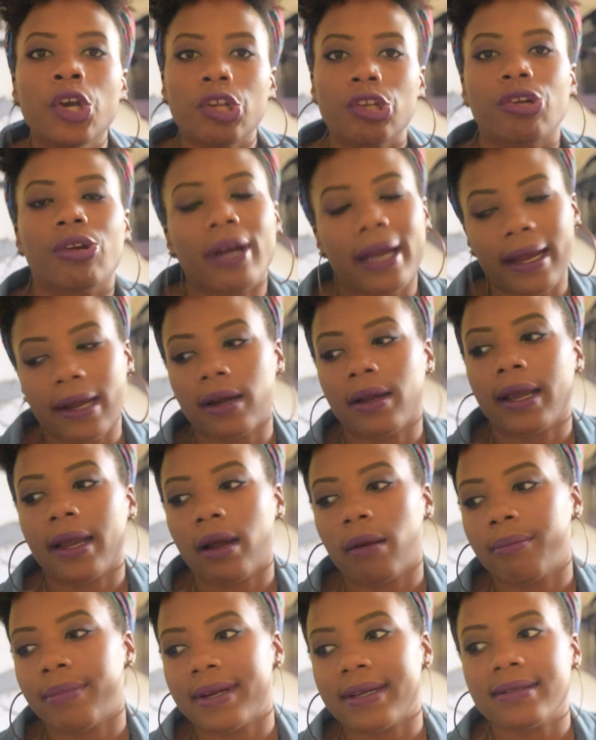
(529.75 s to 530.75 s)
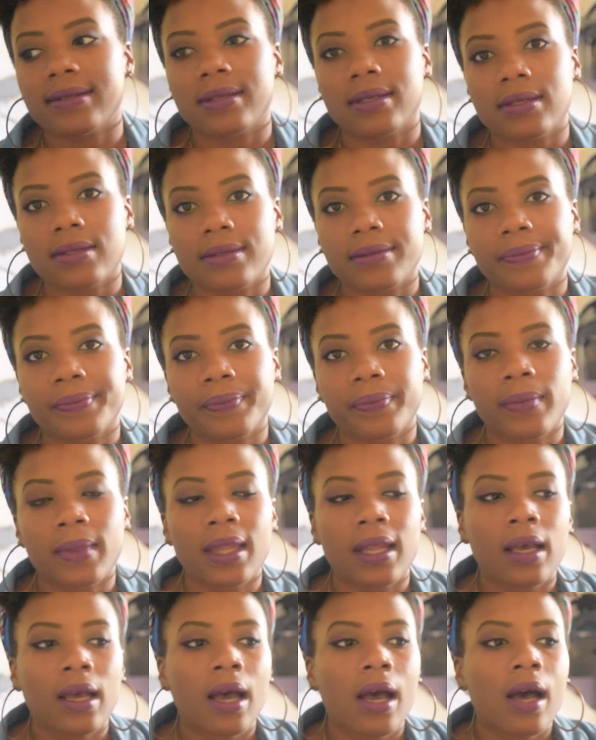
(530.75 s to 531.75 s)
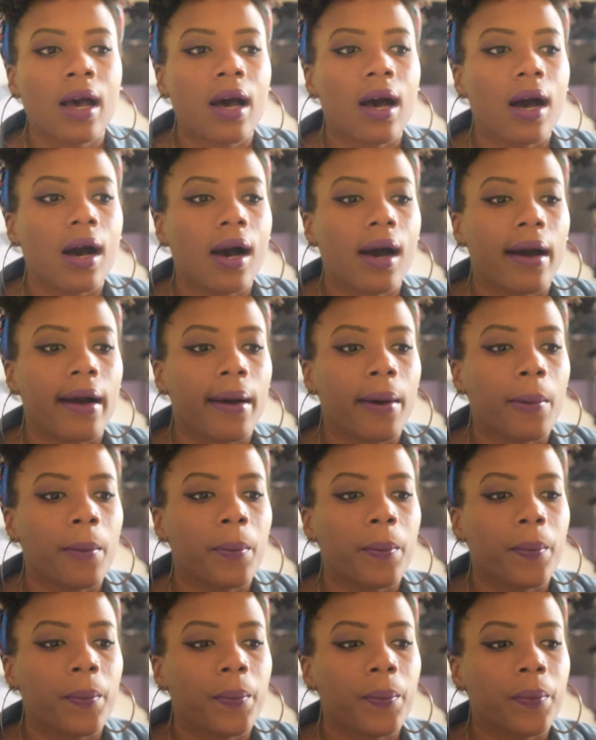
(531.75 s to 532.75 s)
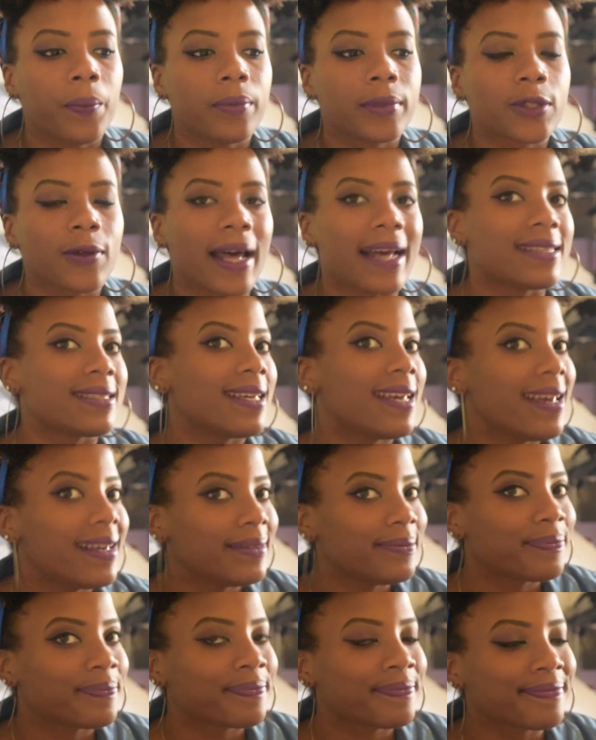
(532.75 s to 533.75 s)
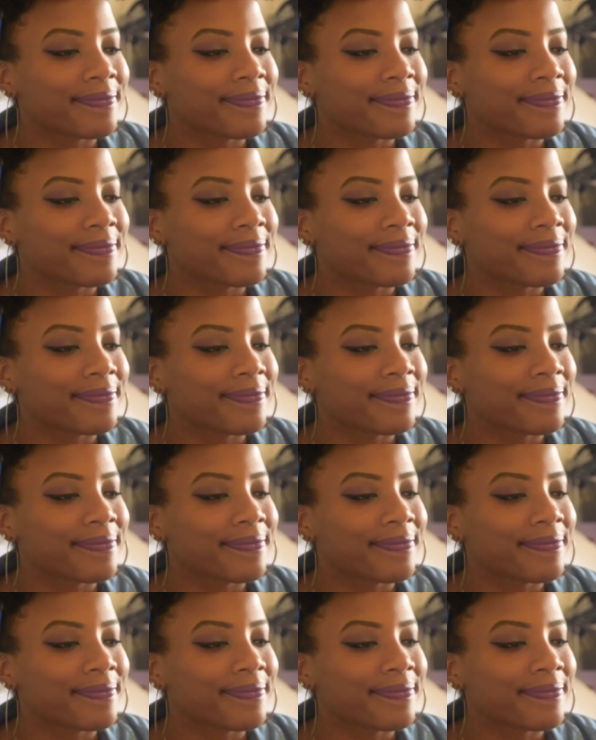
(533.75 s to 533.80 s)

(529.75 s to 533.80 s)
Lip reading: your hair care process. So that's it.